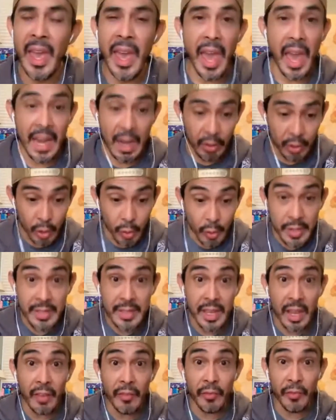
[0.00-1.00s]
and I was always
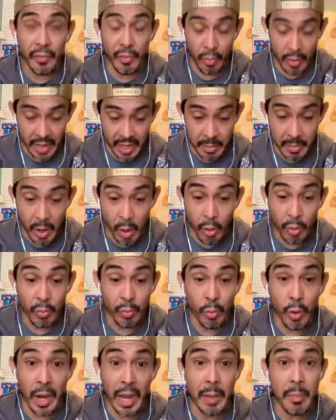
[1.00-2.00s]
self in my own
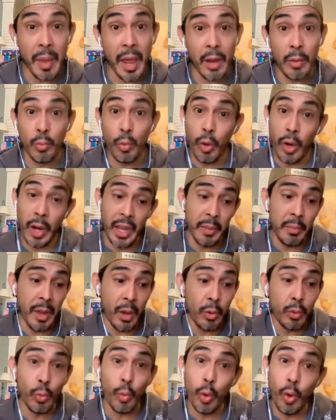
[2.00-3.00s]
in my own in my
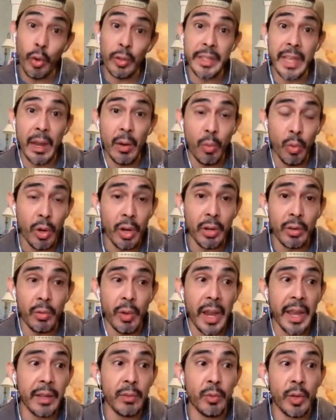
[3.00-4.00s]
own world at work, right?